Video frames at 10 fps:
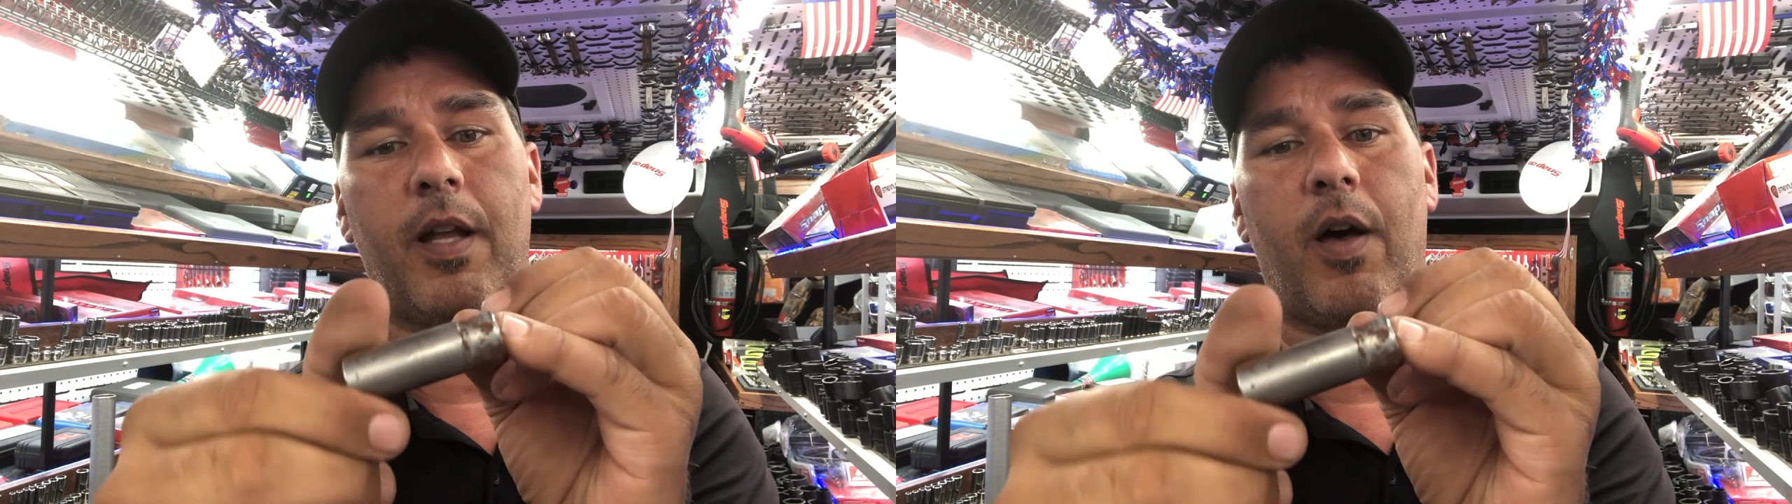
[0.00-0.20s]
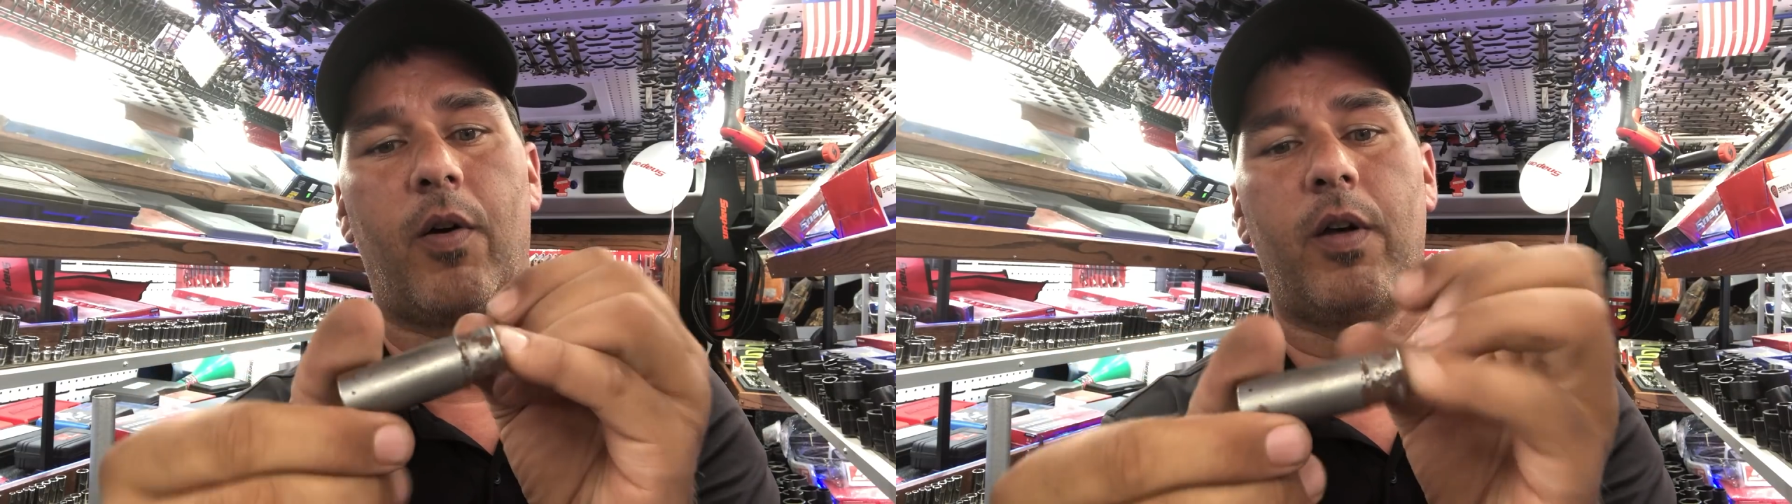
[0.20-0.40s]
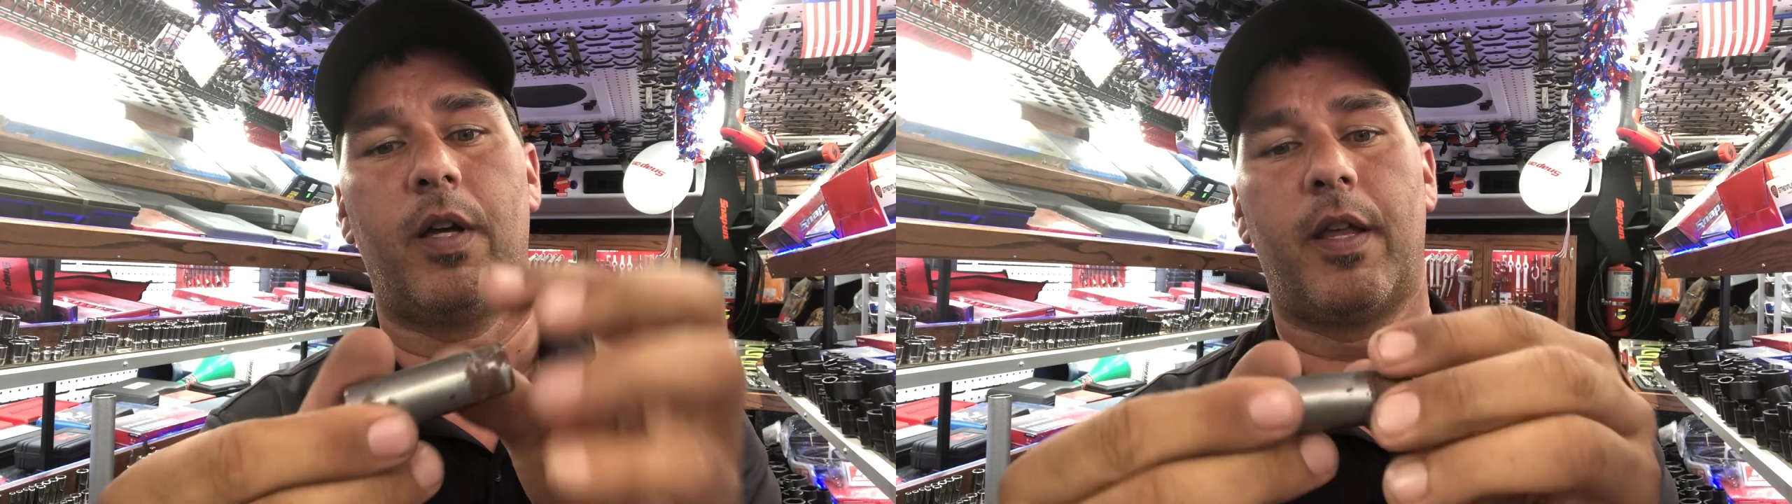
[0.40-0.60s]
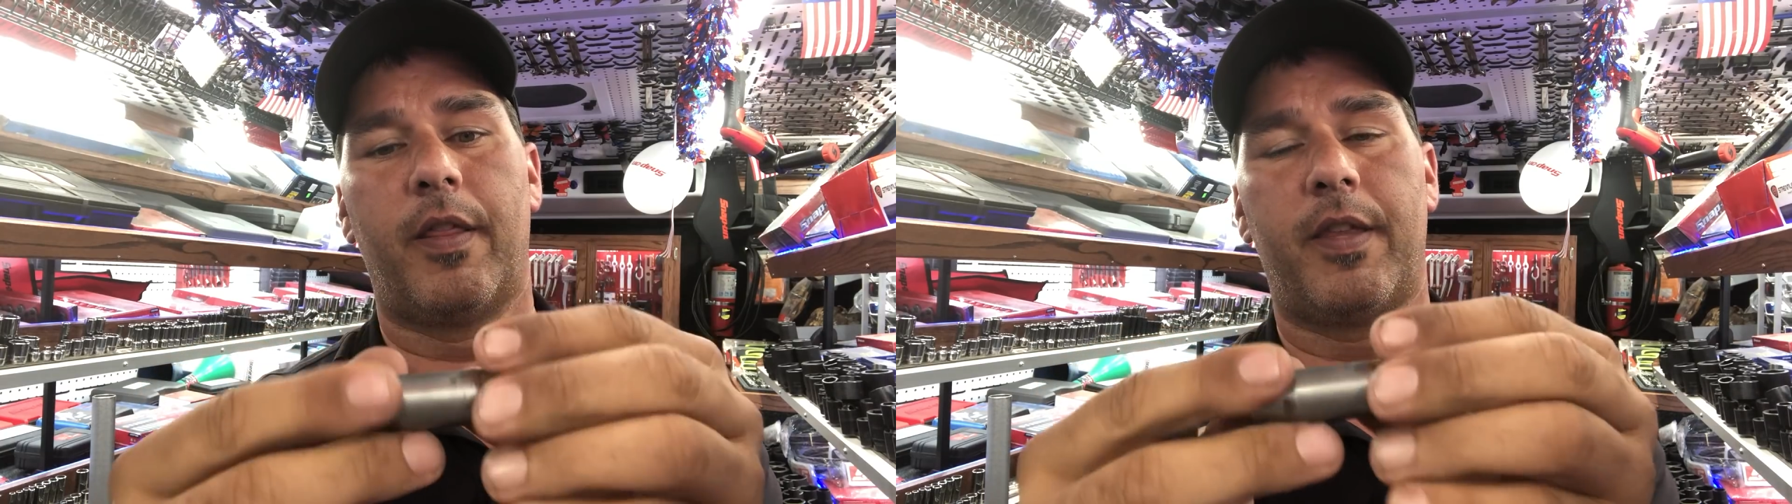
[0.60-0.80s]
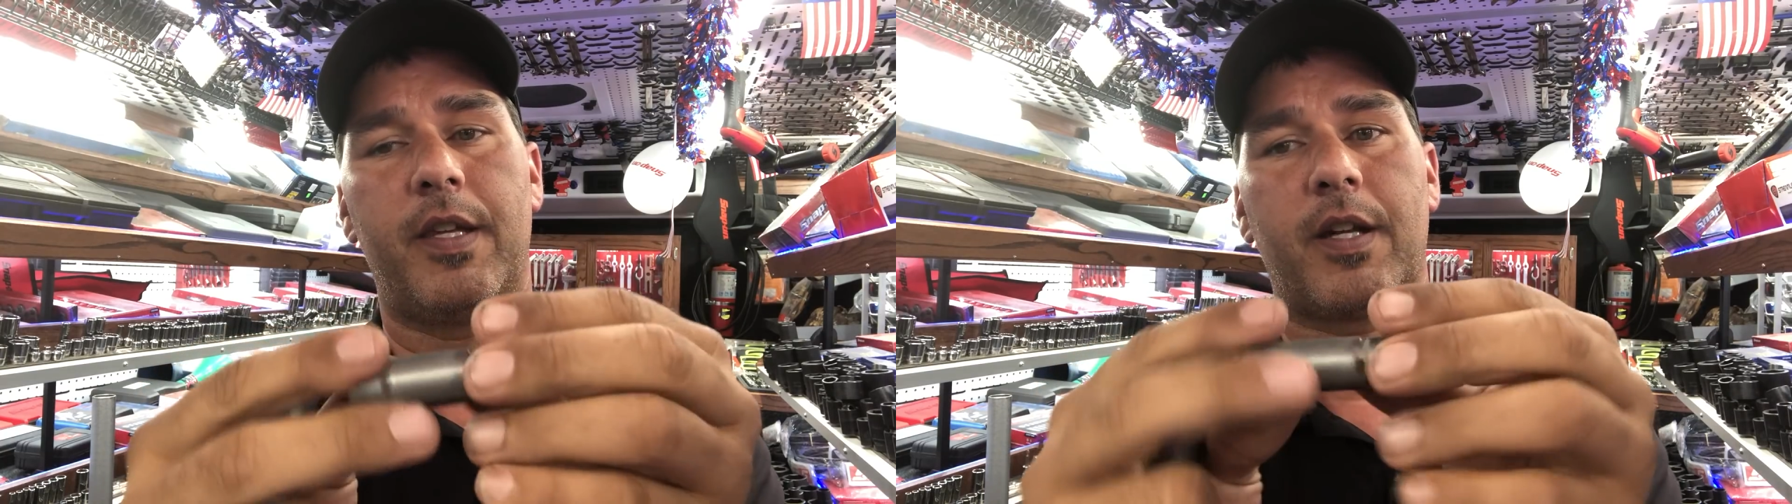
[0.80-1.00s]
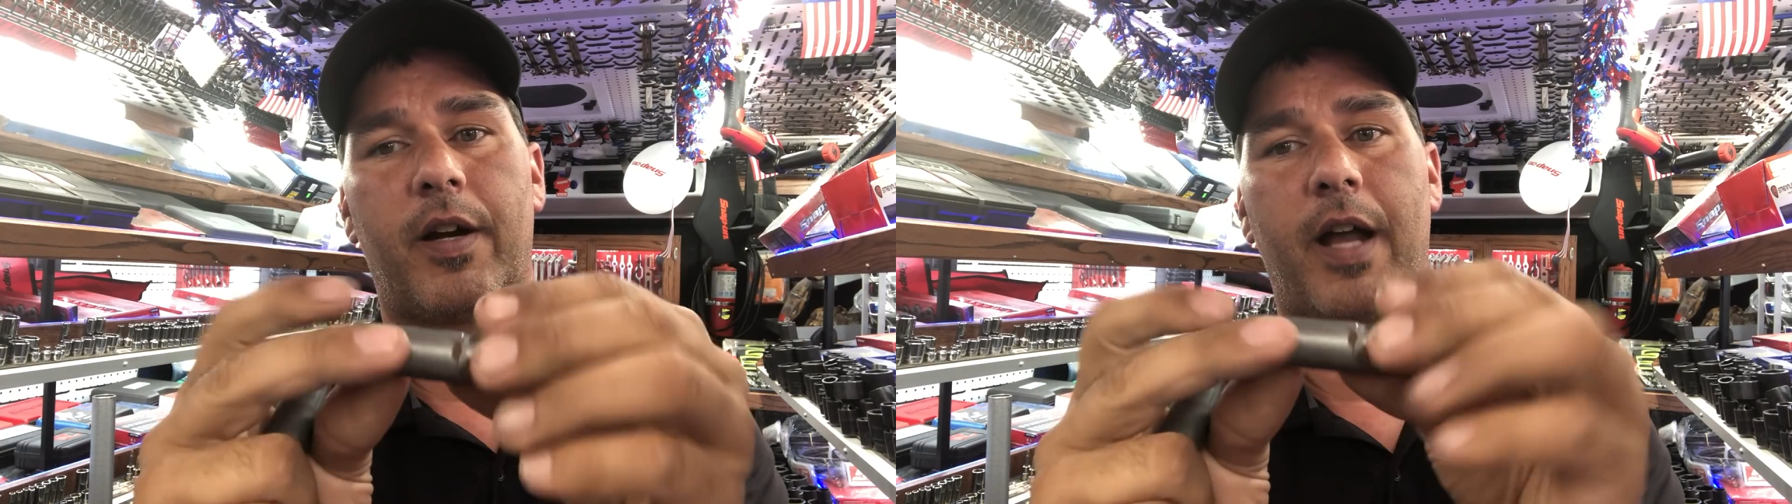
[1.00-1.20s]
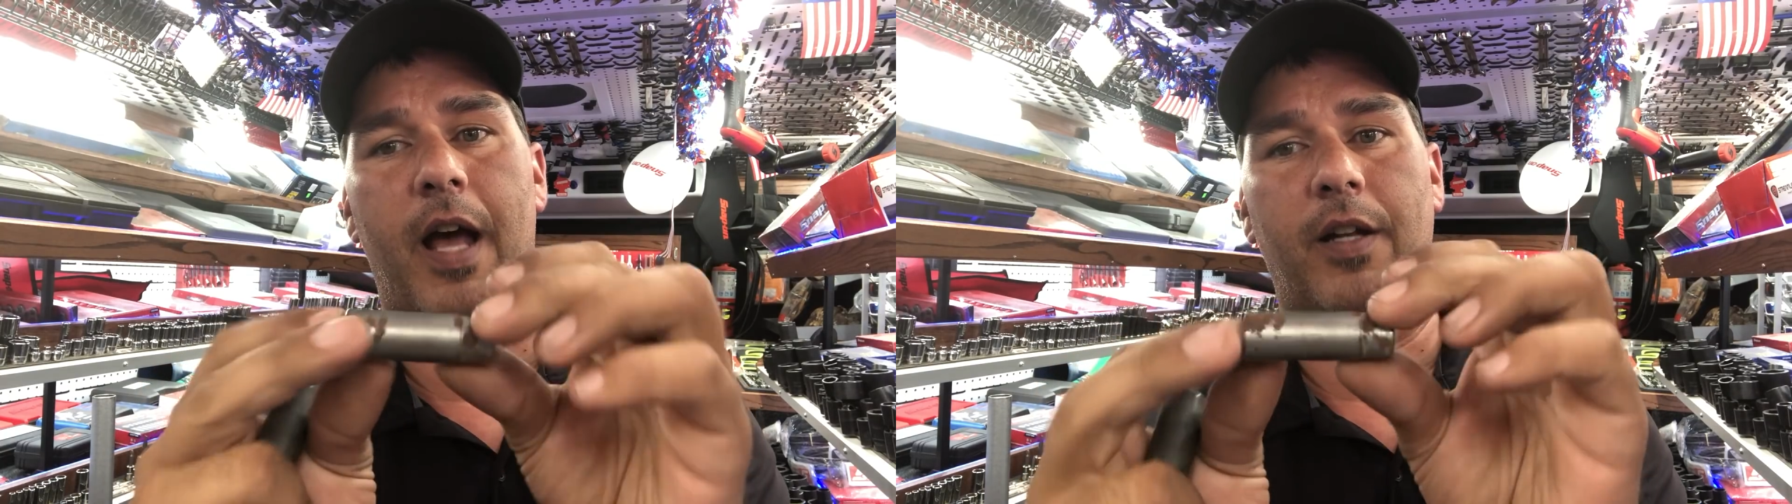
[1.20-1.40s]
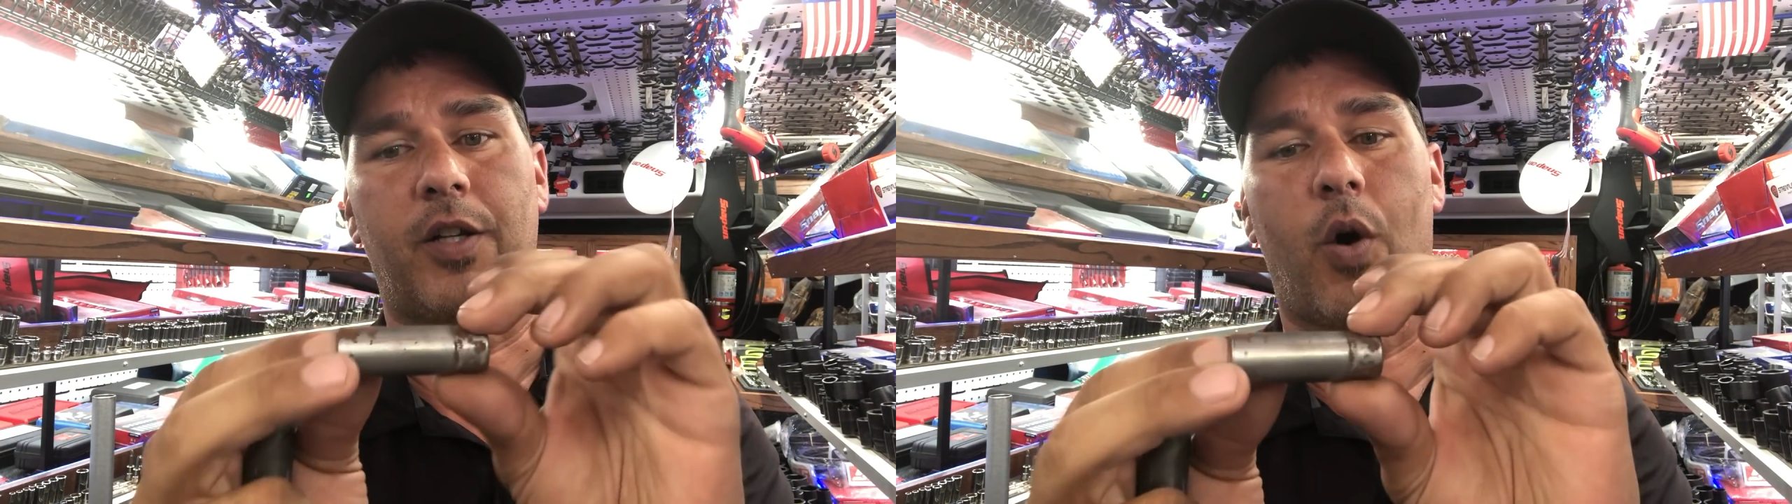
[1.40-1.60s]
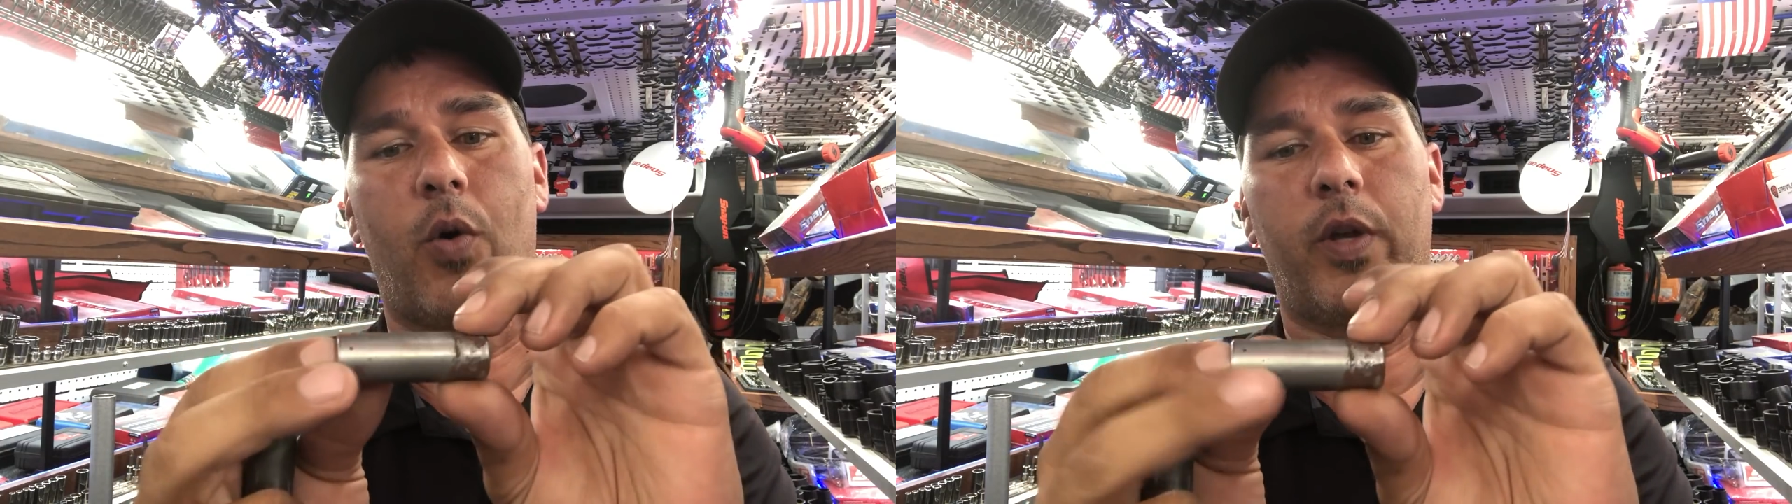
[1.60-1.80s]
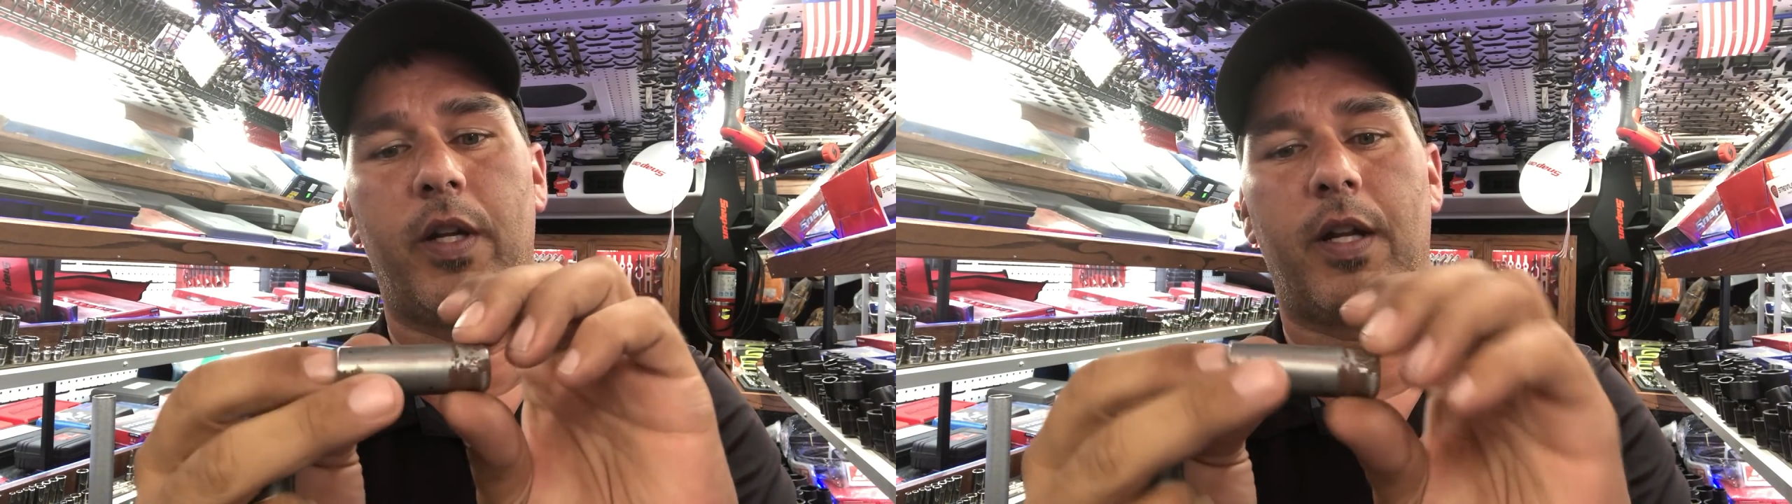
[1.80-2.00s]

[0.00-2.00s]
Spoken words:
Now, these are not coated,